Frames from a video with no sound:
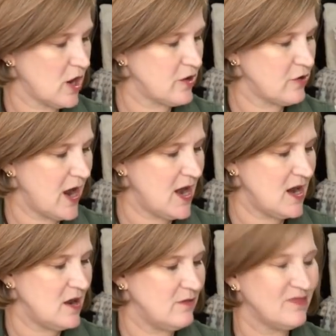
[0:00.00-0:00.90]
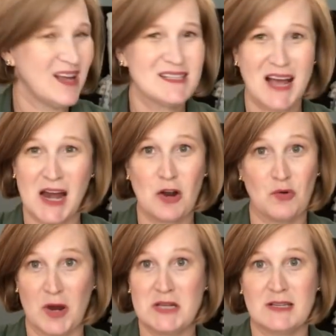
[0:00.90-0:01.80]
180 that's kind of
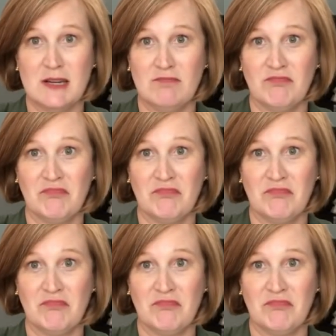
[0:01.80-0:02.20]
crazy.